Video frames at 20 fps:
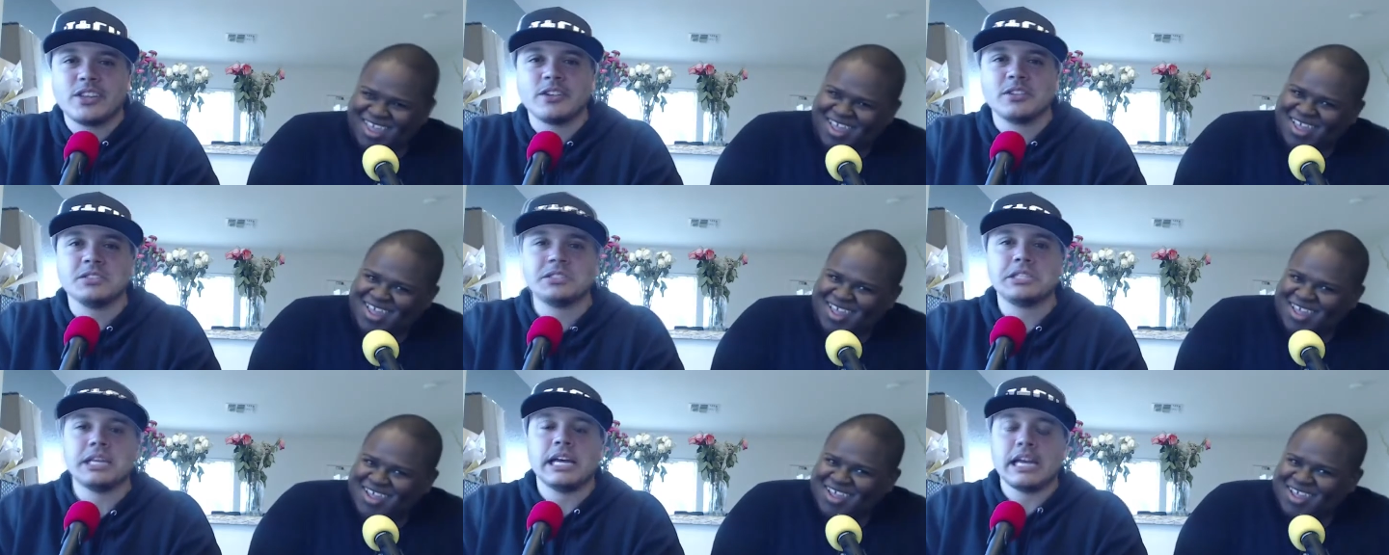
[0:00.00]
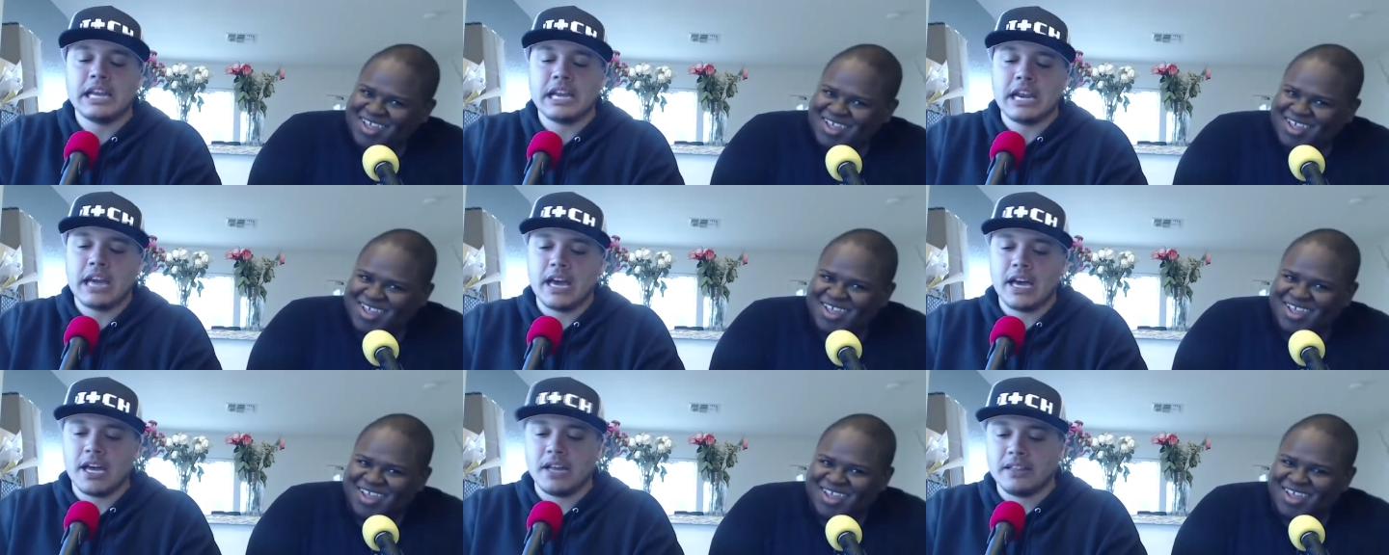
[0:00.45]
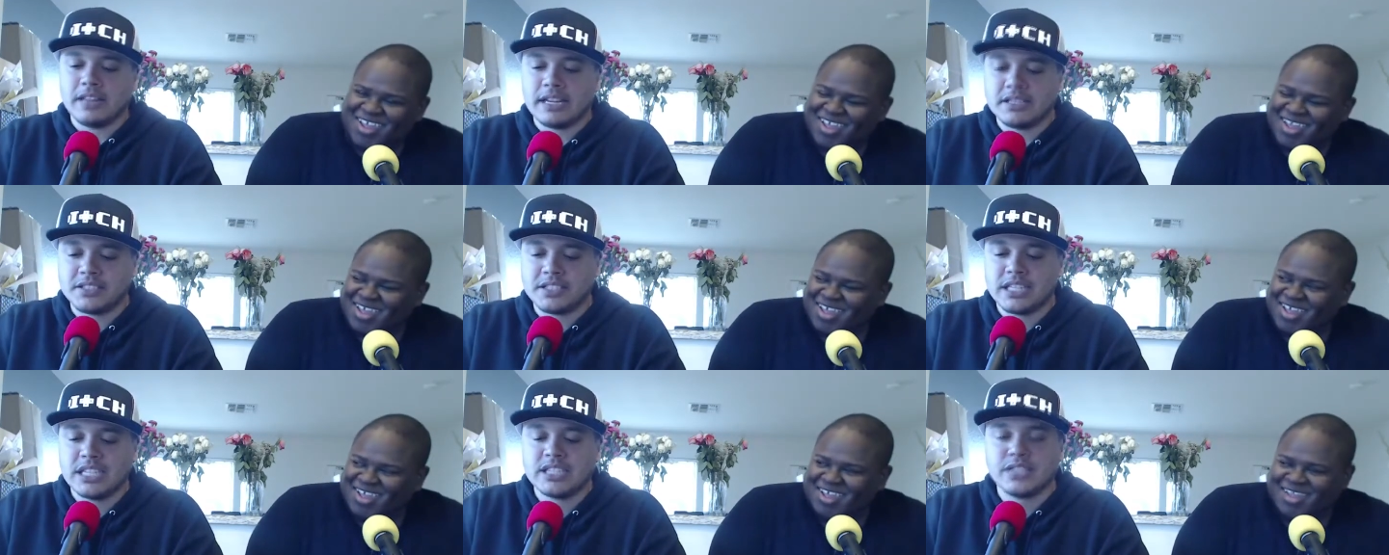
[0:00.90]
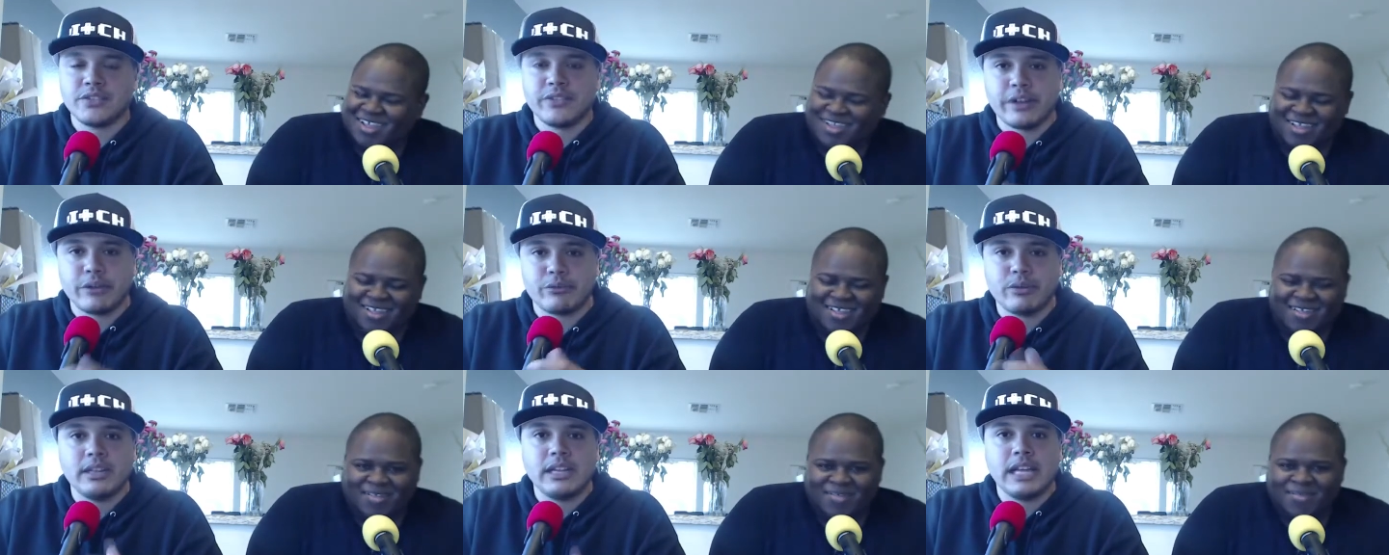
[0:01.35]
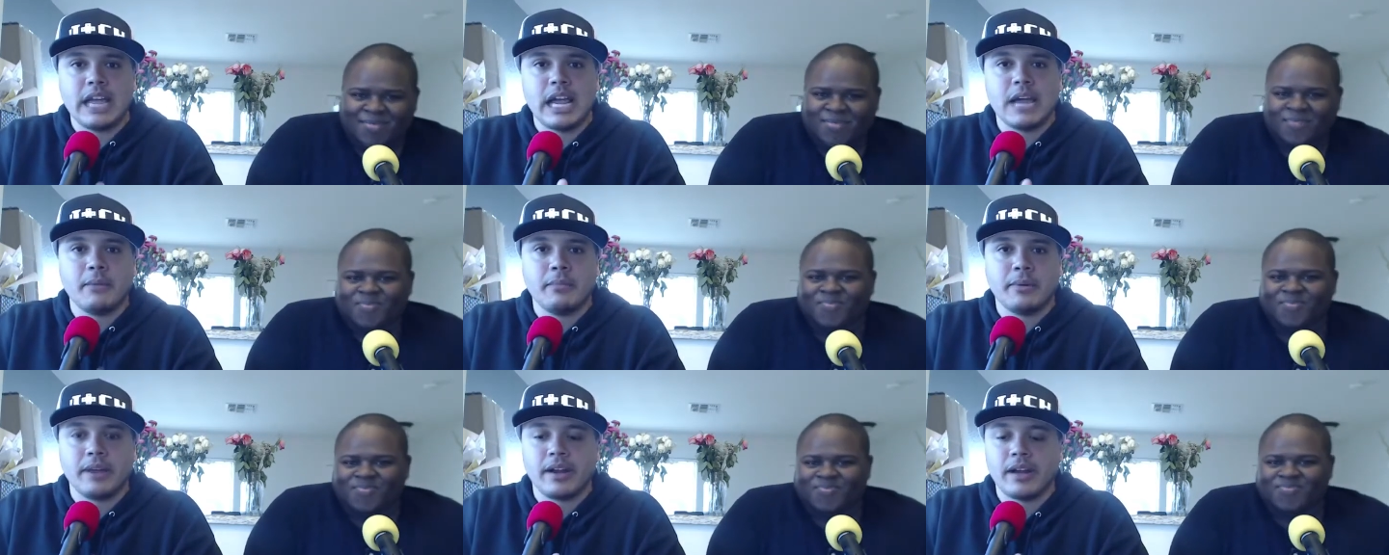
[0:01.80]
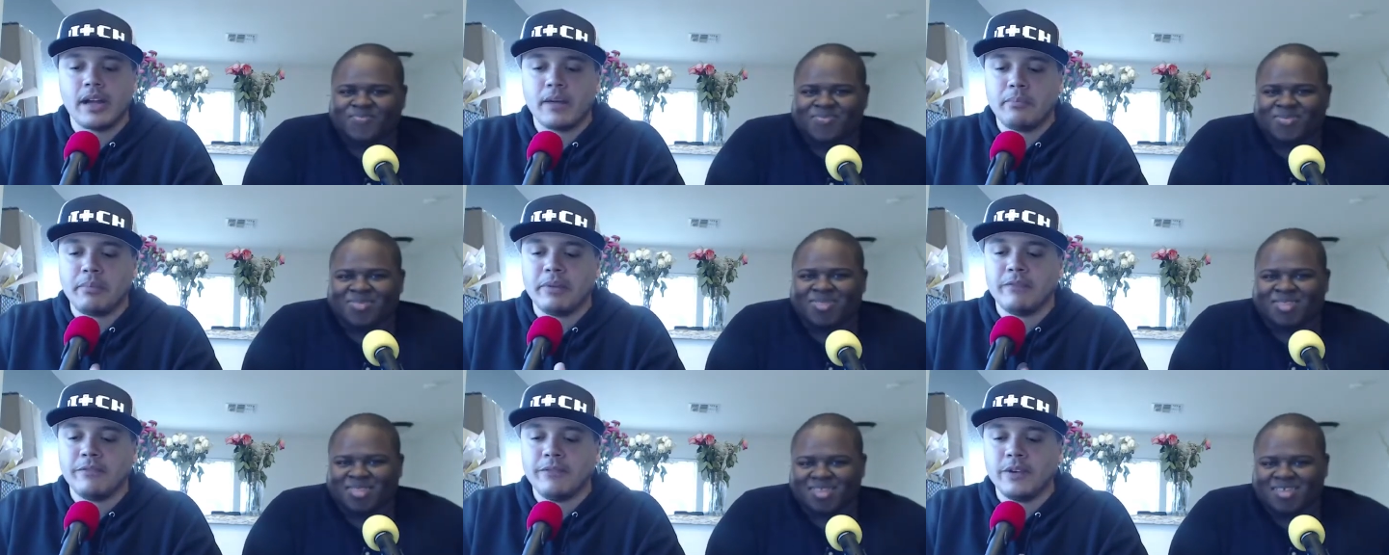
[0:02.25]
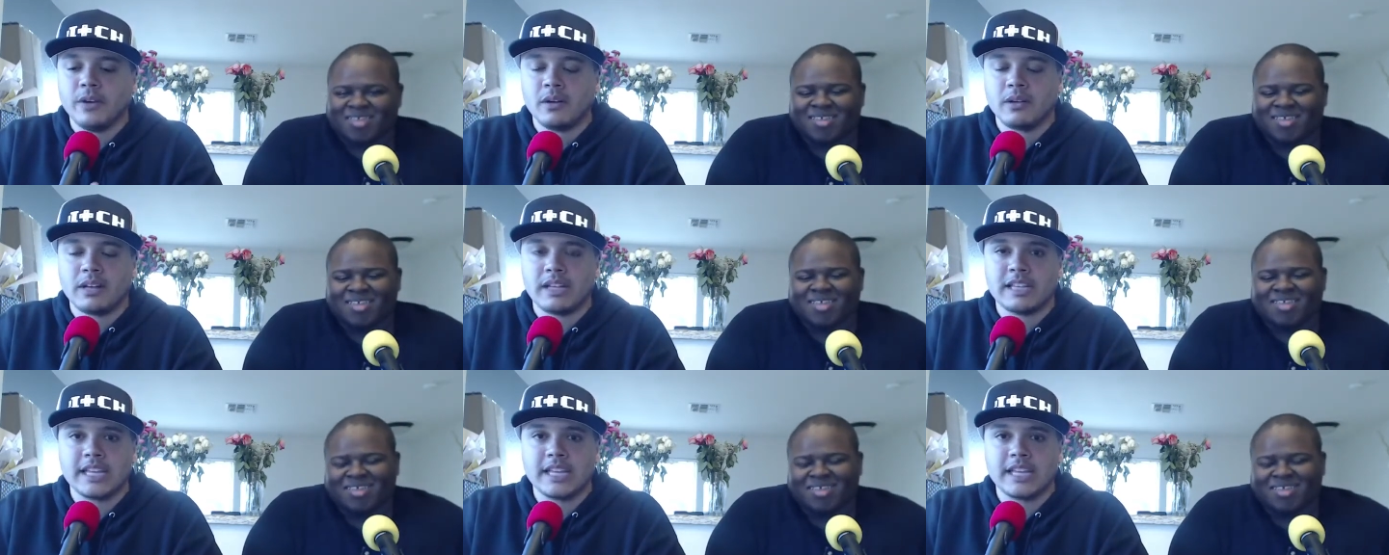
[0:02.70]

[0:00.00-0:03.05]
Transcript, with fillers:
Speaker 1: there's that uh, that sense of like really amping up and feeling like